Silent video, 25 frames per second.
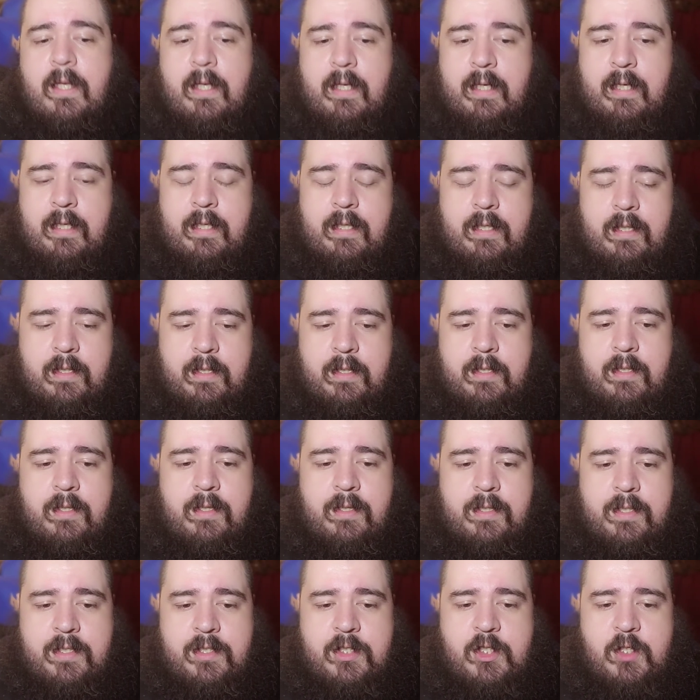And
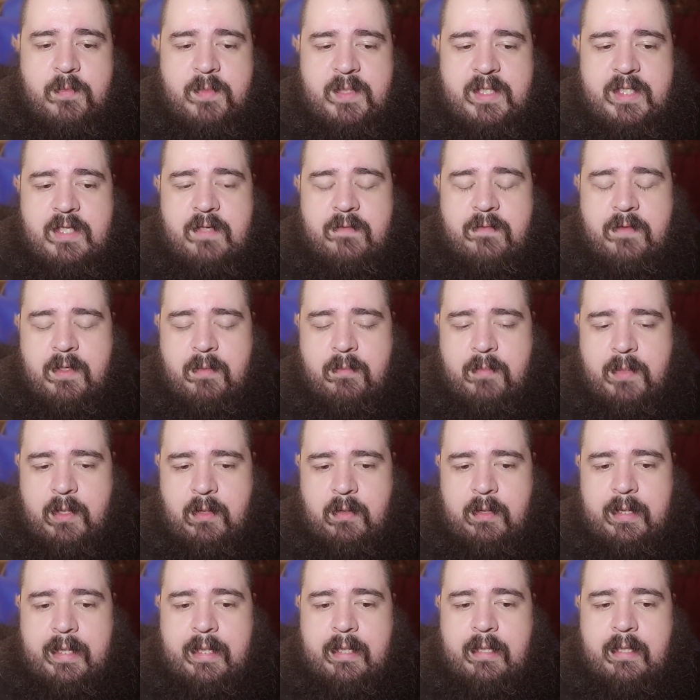this specific
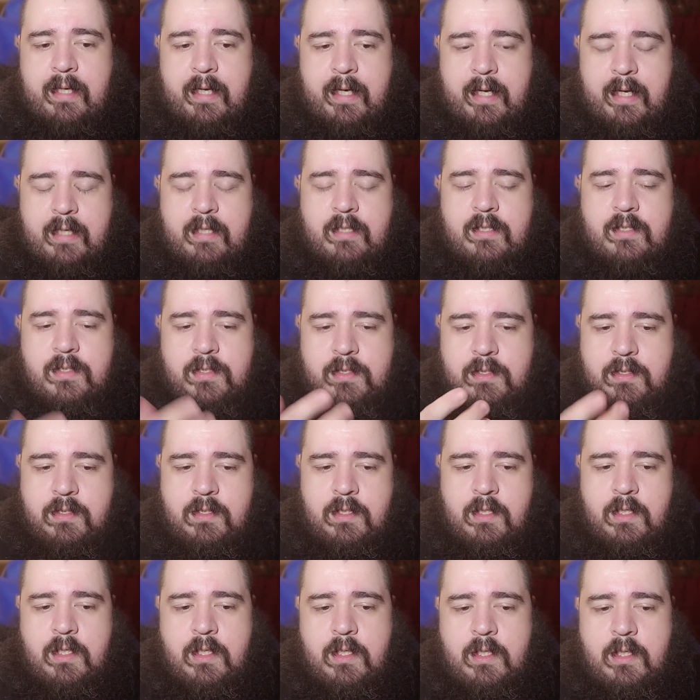building has
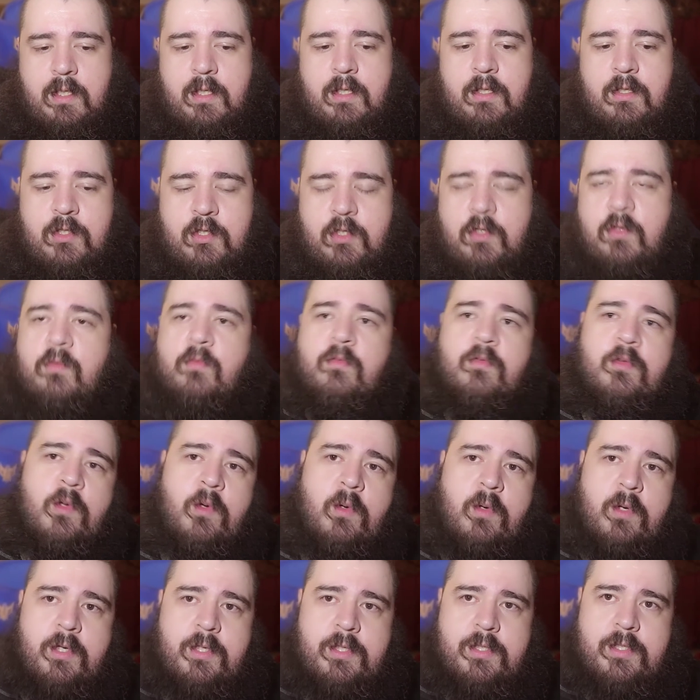2
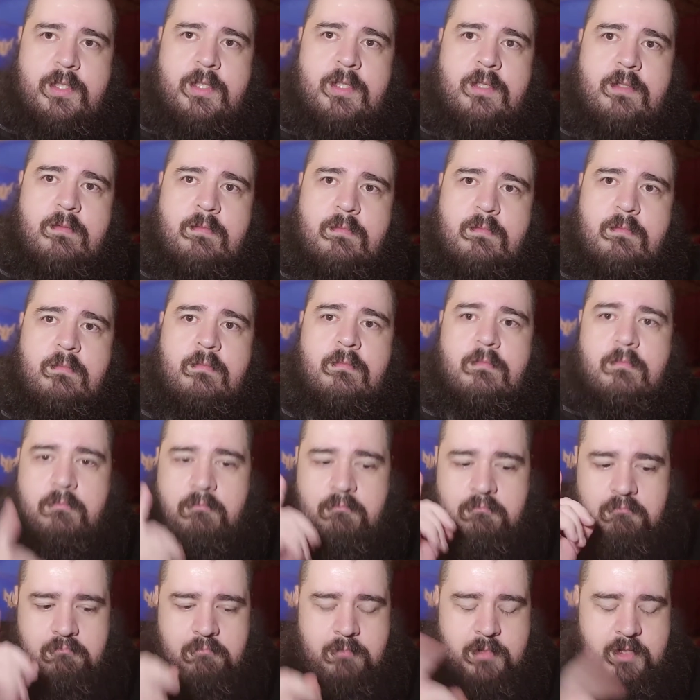floors,
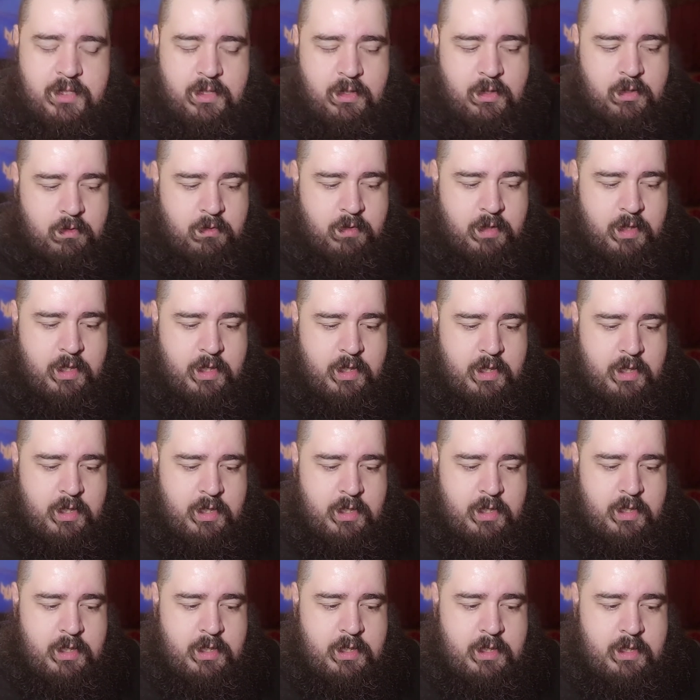so
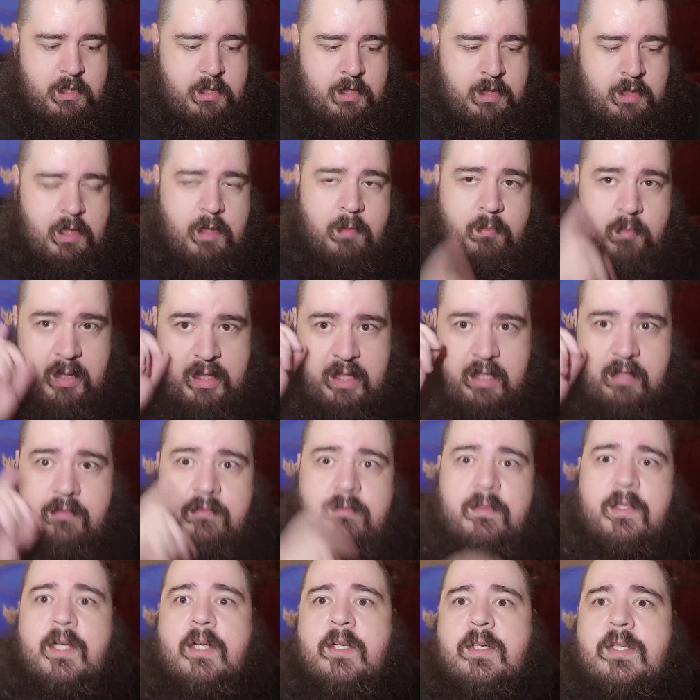
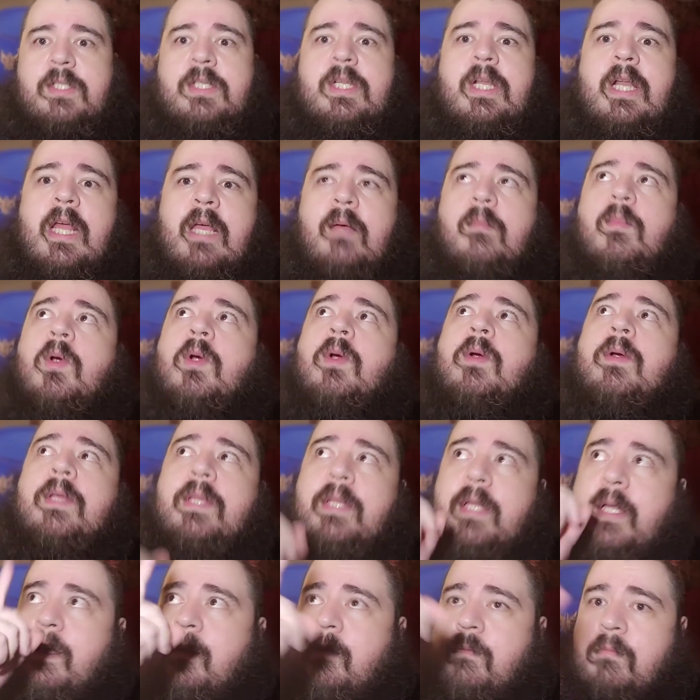above there's a neighbor
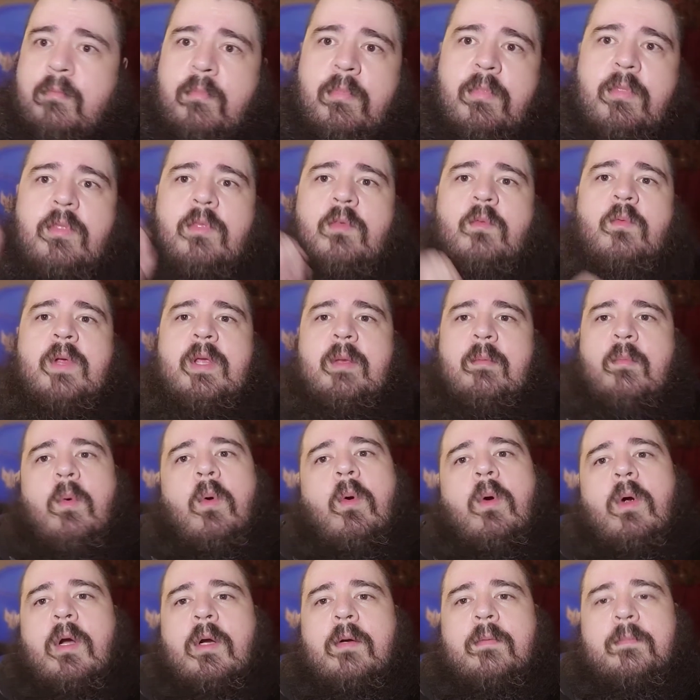and then 3
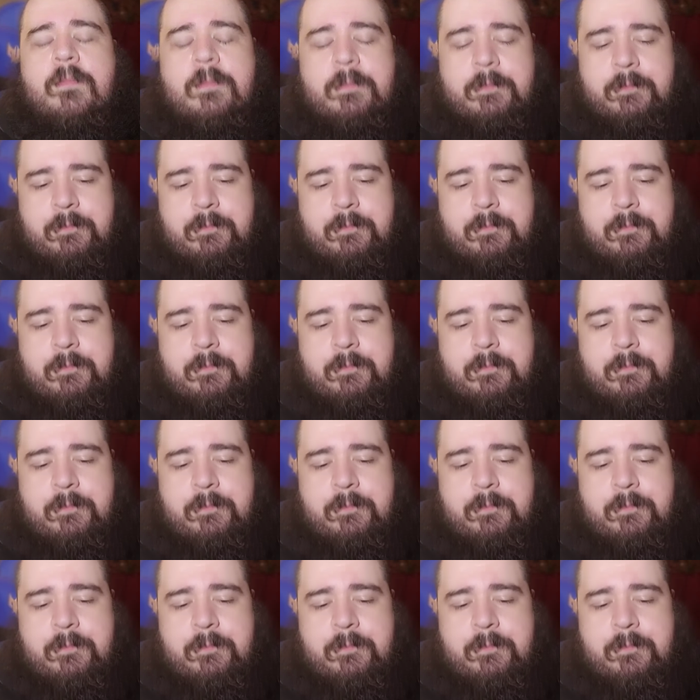more.